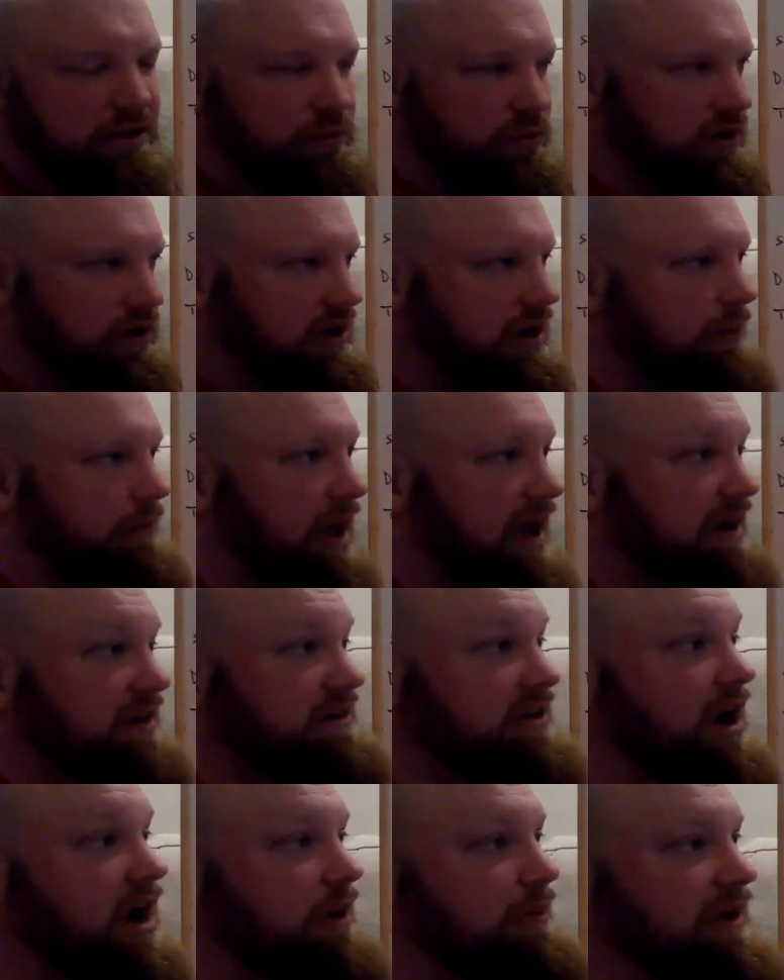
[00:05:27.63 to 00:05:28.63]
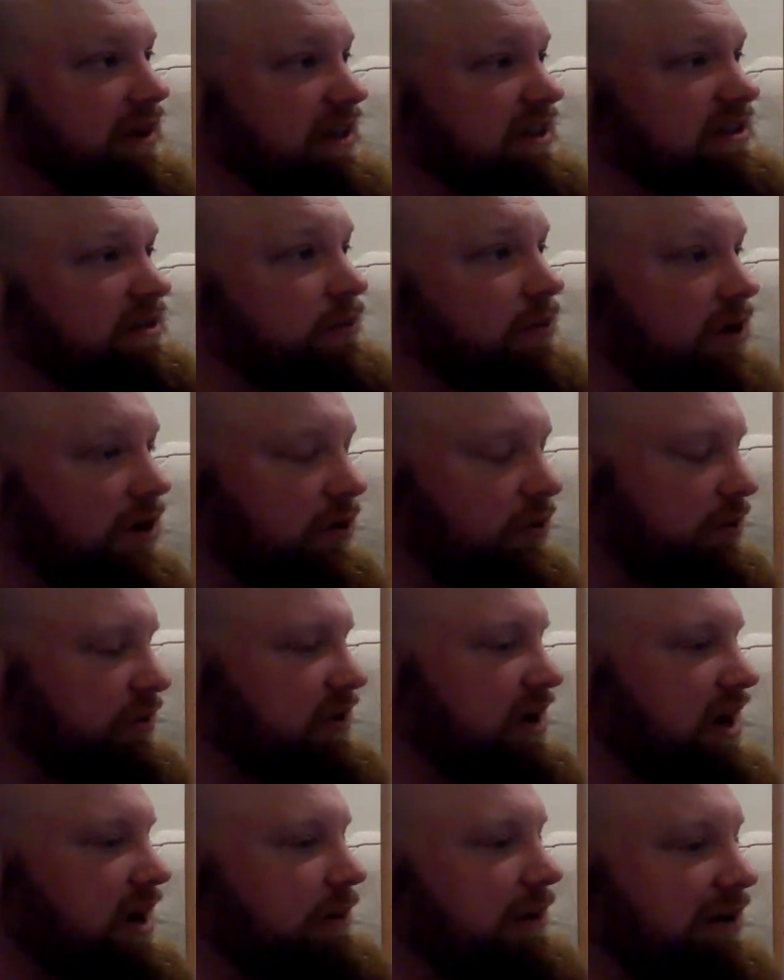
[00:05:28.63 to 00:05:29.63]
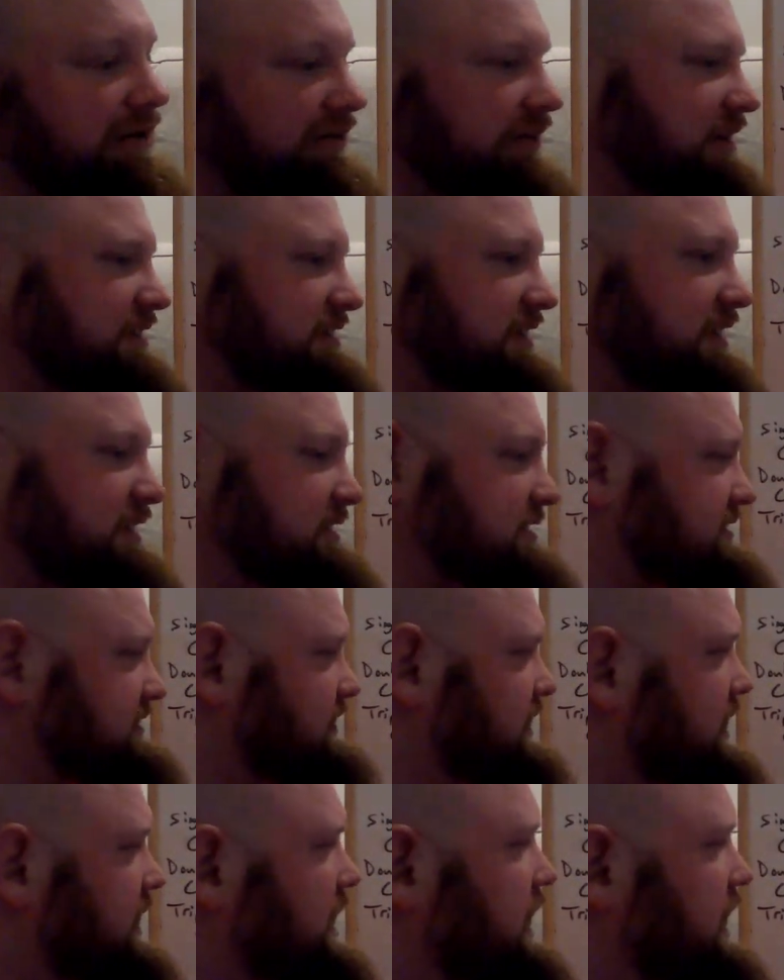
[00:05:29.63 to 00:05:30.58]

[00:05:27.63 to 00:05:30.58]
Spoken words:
We're going to come back and talk about that tomorrow when we talk about resonance.